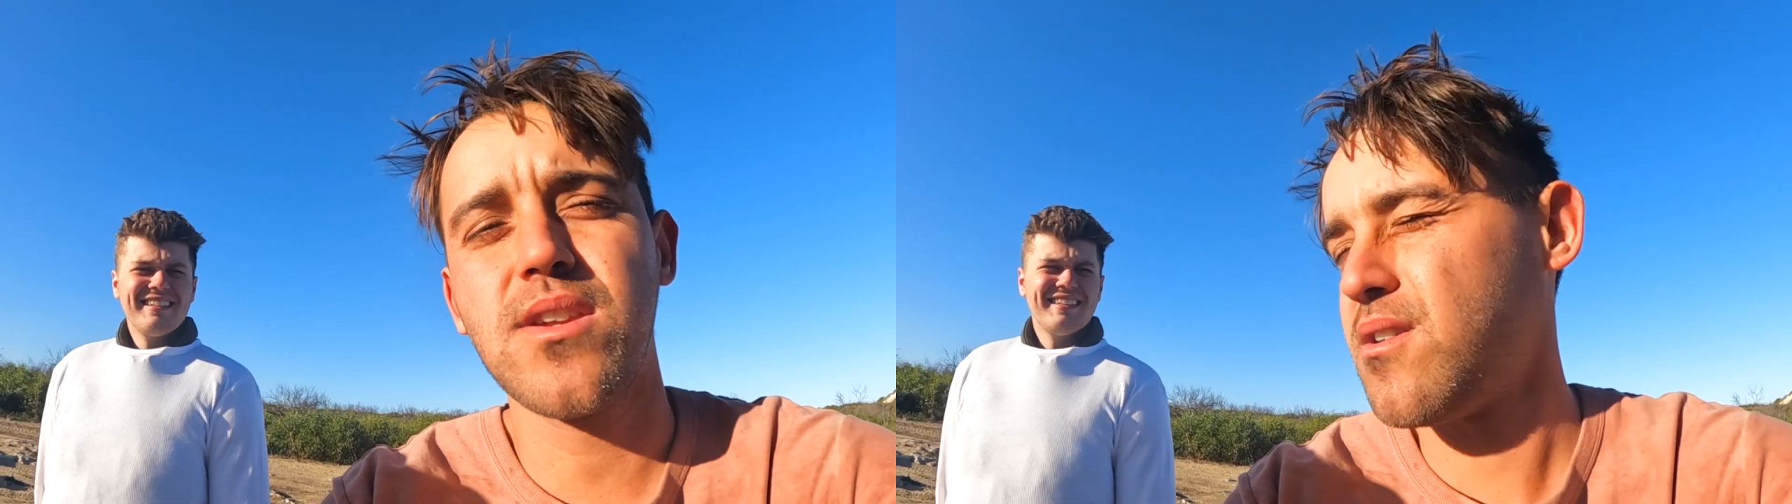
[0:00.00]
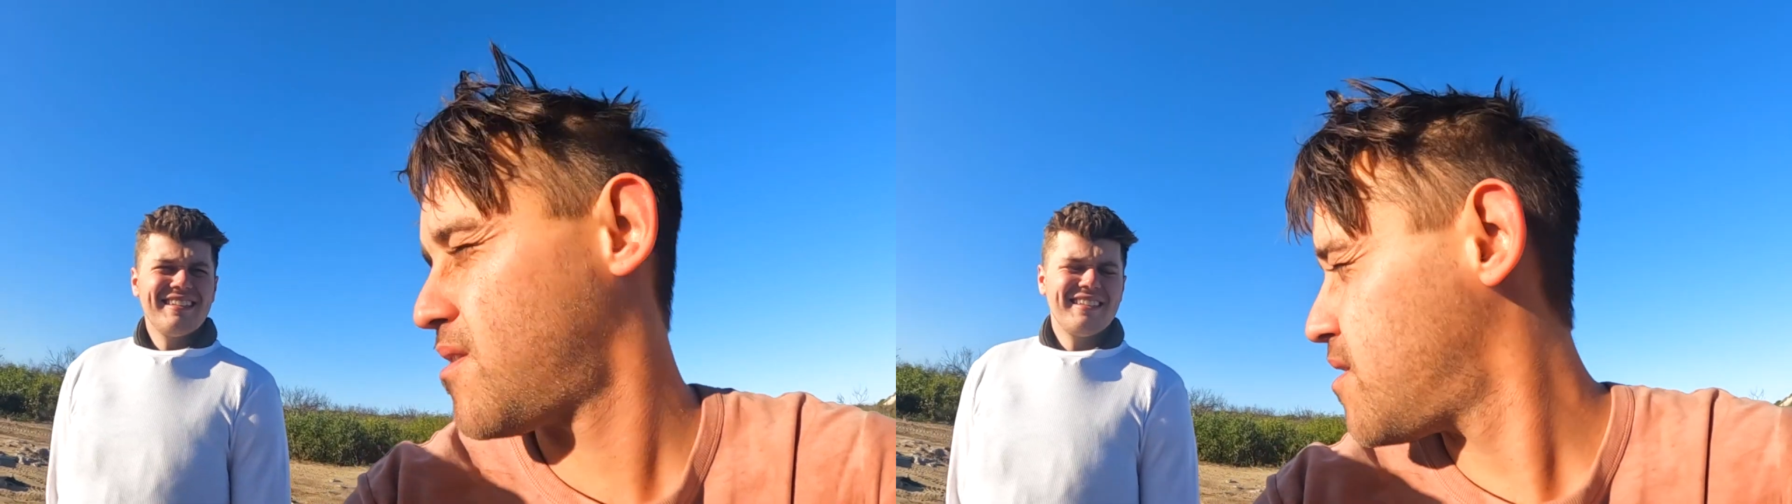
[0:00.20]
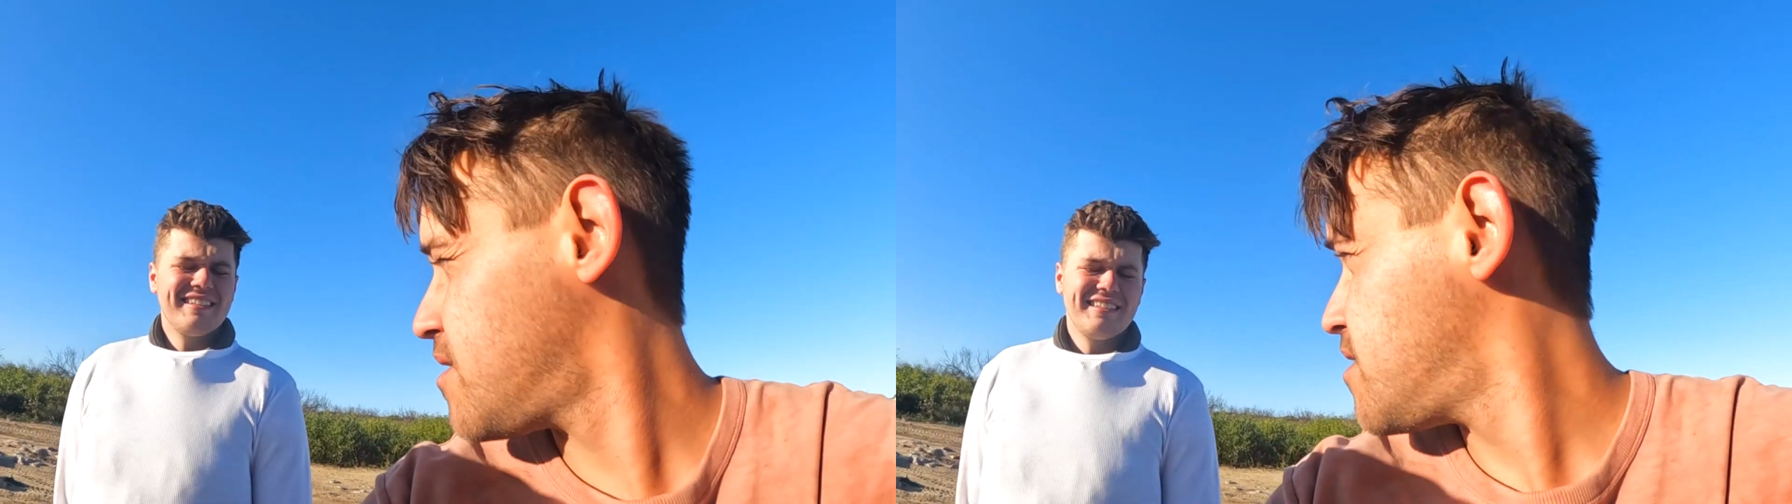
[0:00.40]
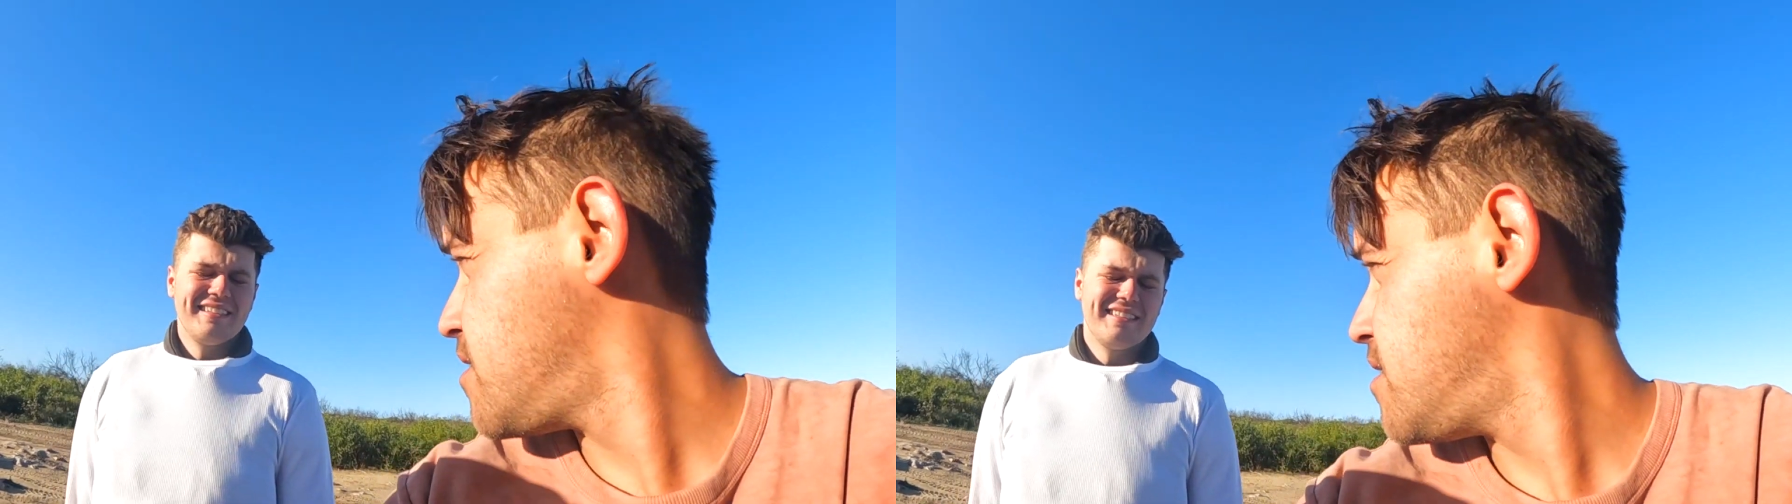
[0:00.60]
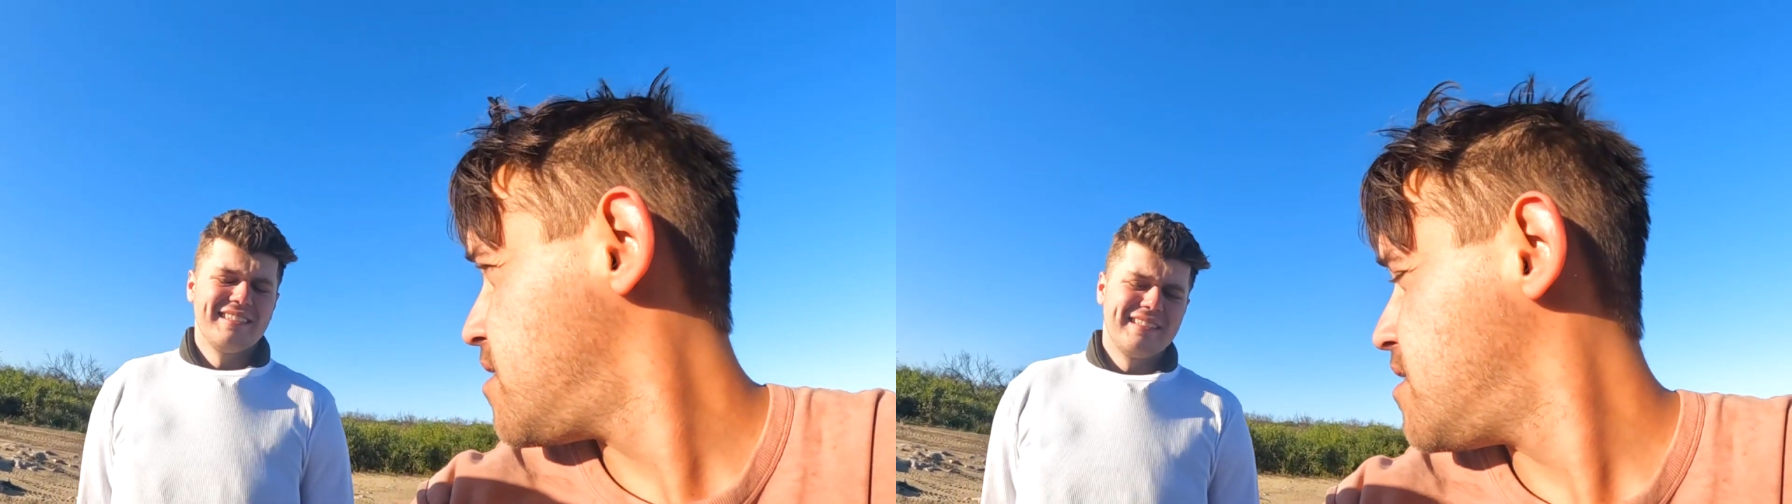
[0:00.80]
so
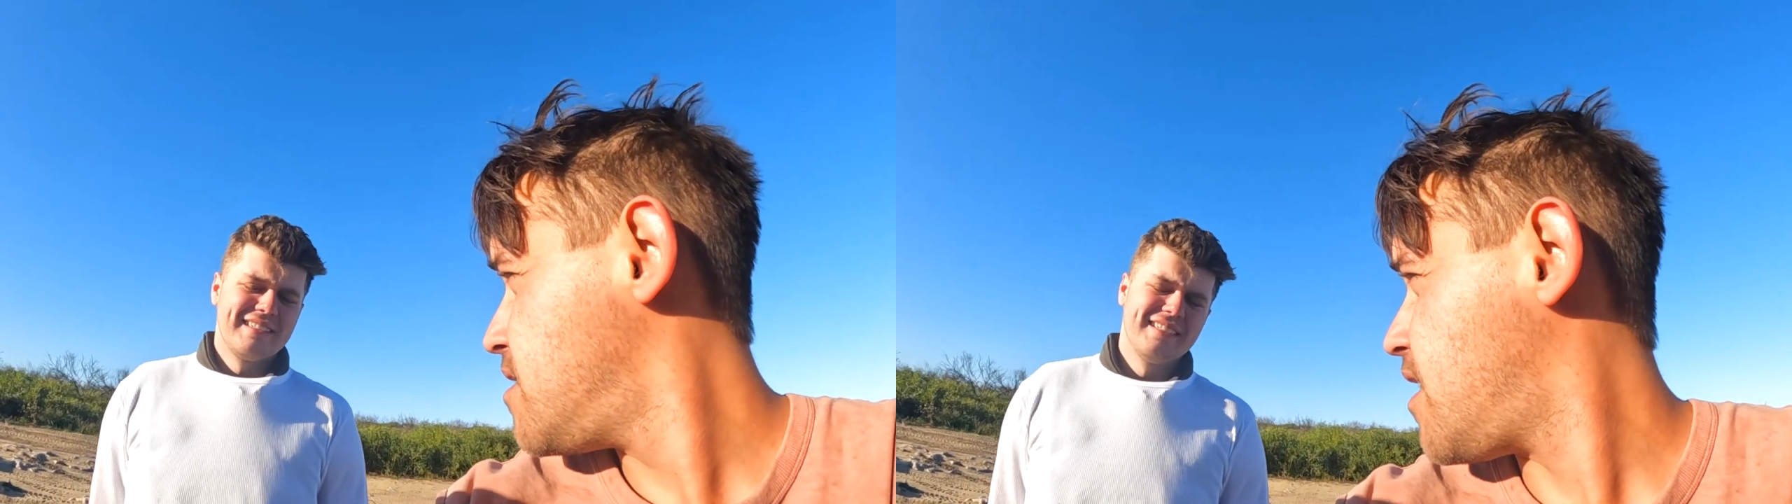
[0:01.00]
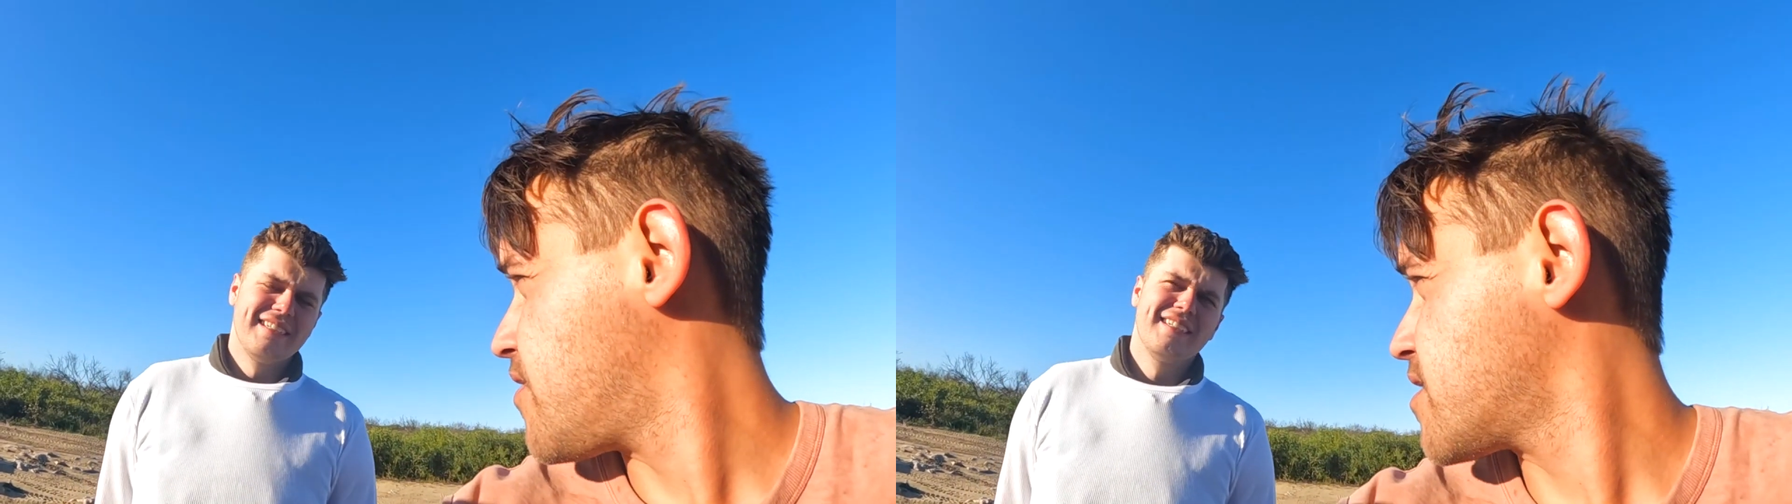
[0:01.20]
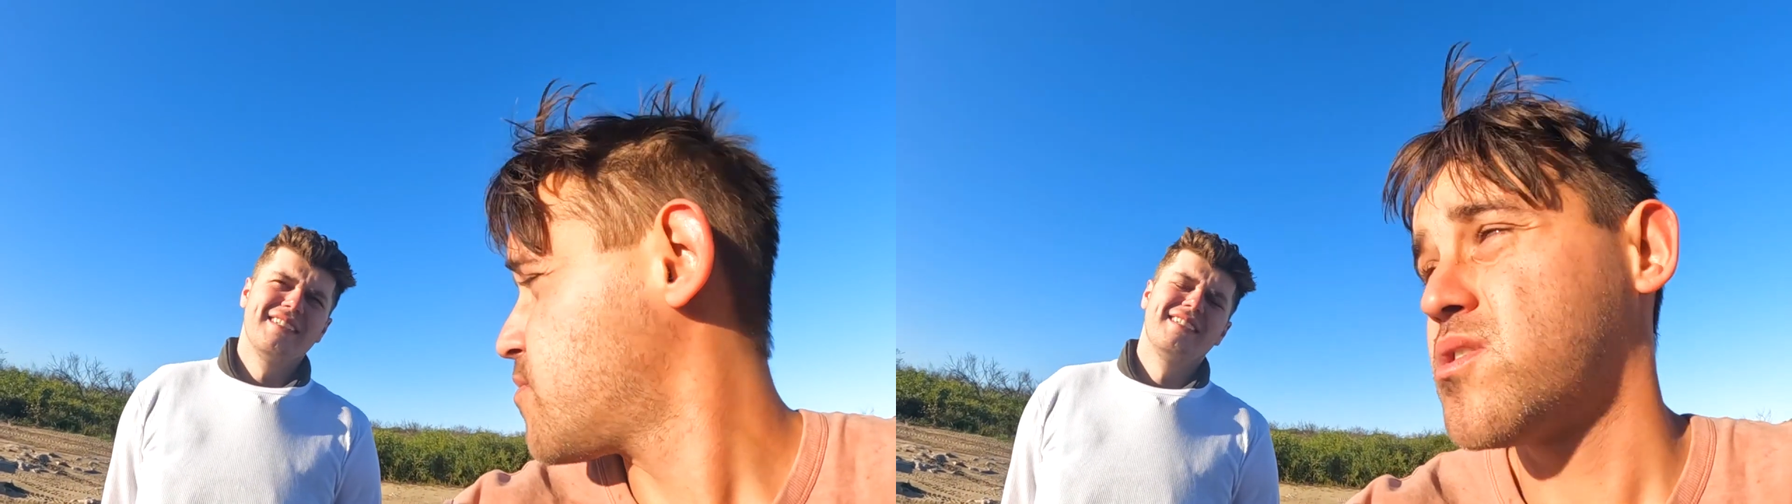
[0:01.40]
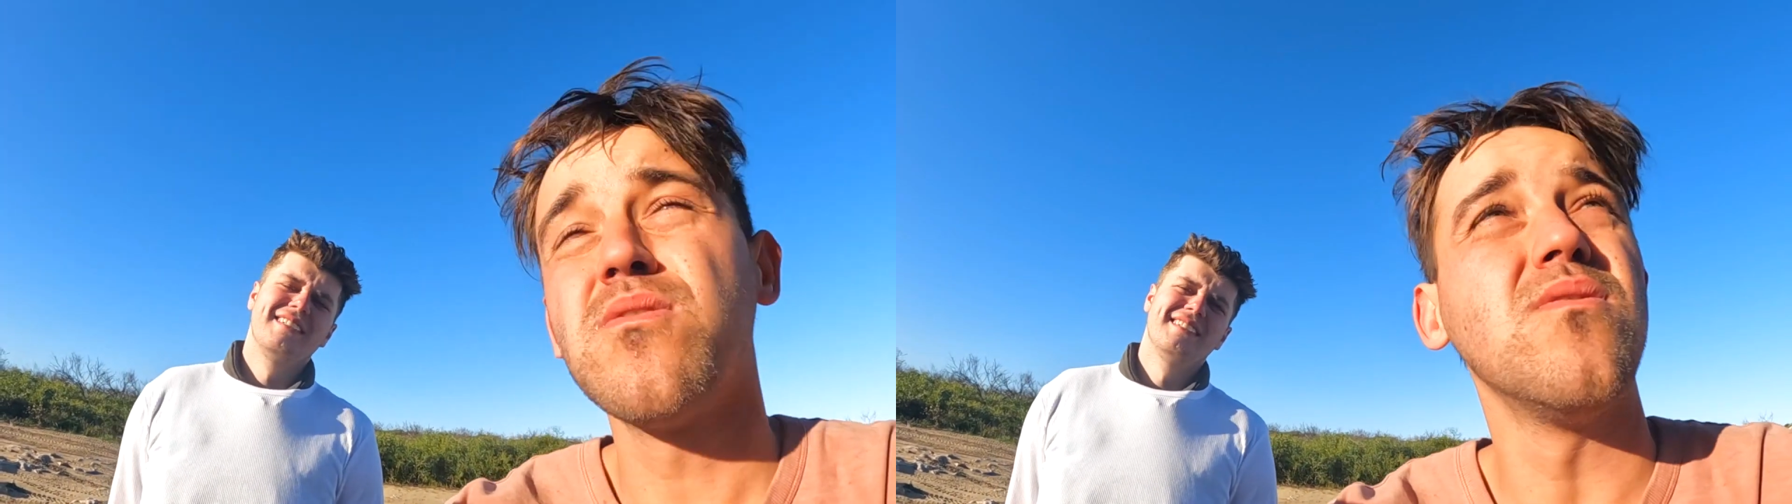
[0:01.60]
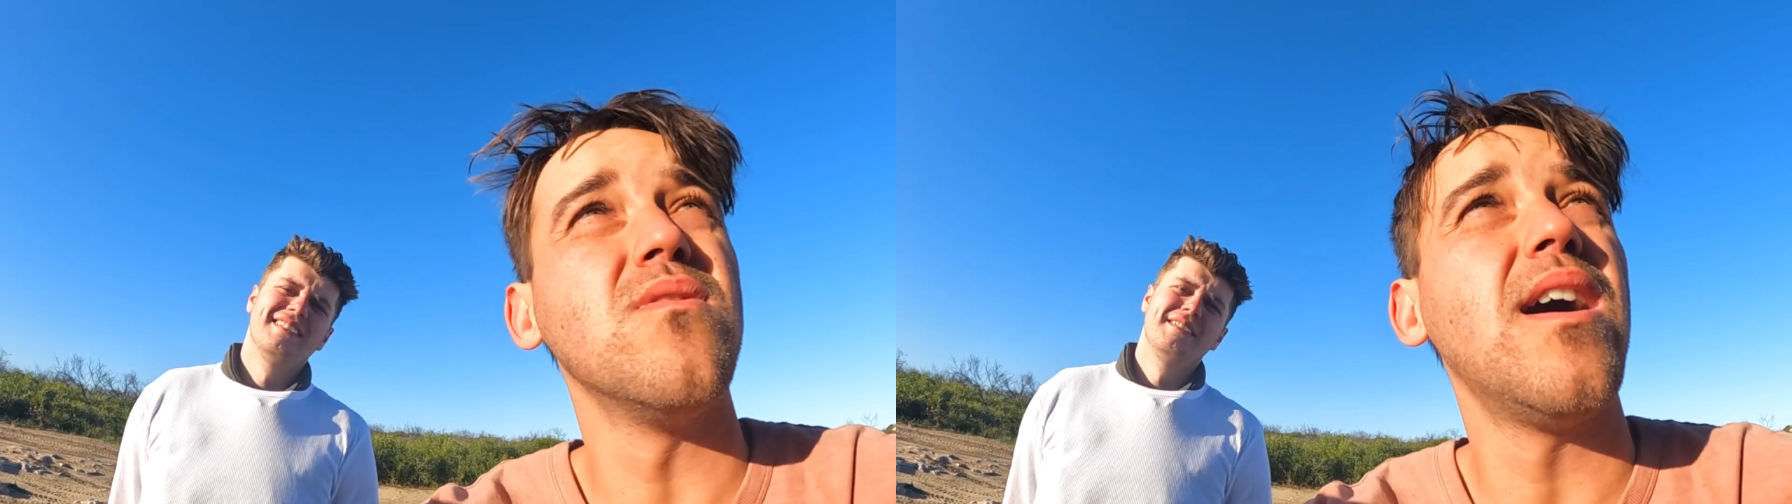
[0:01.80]
yeah. I think we should
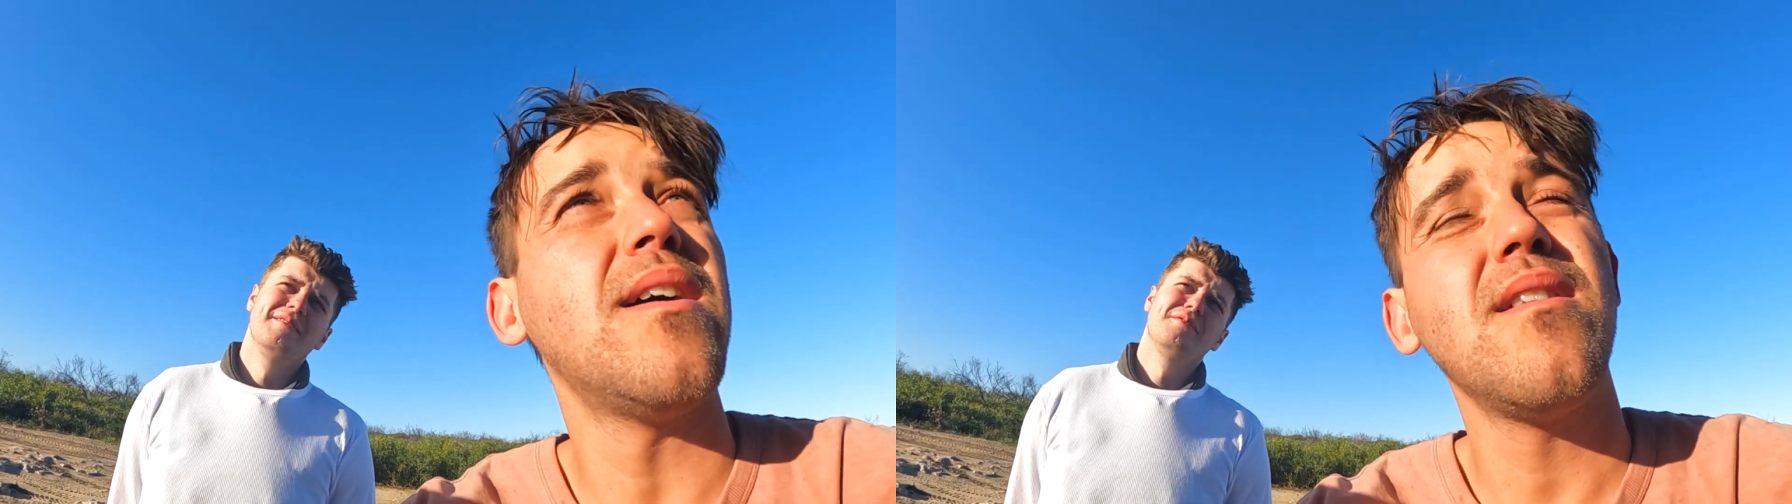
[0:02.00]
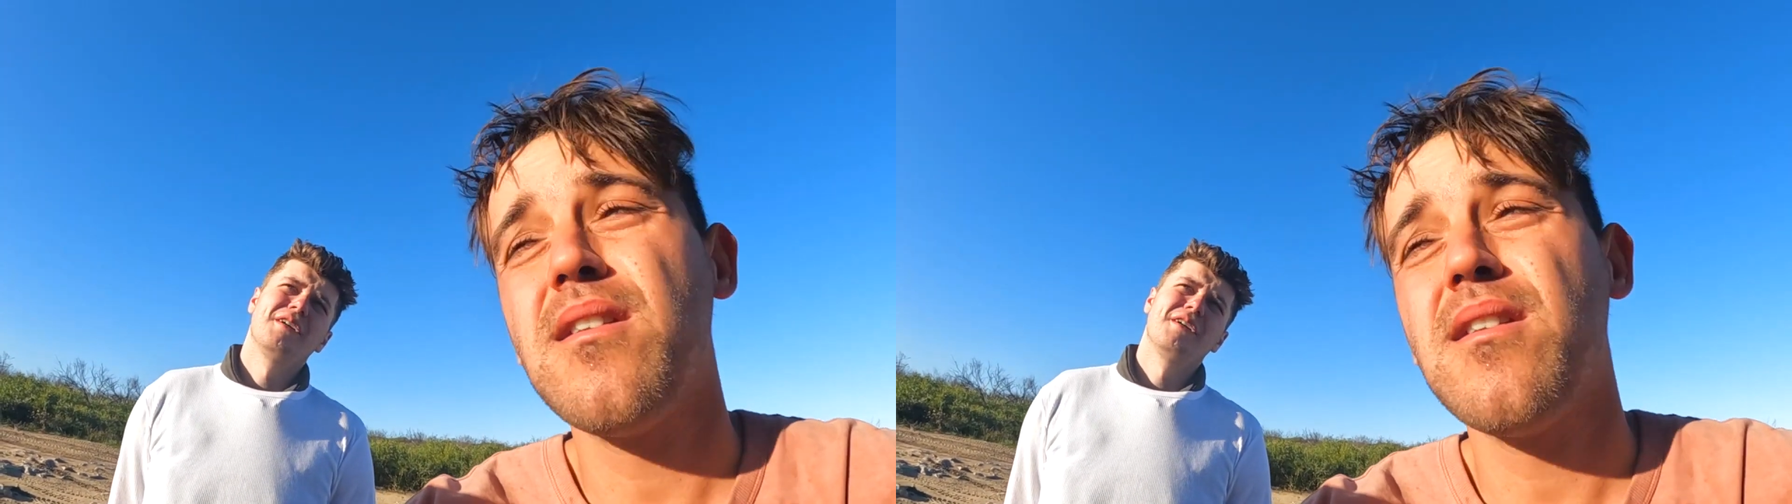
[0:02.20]
do that.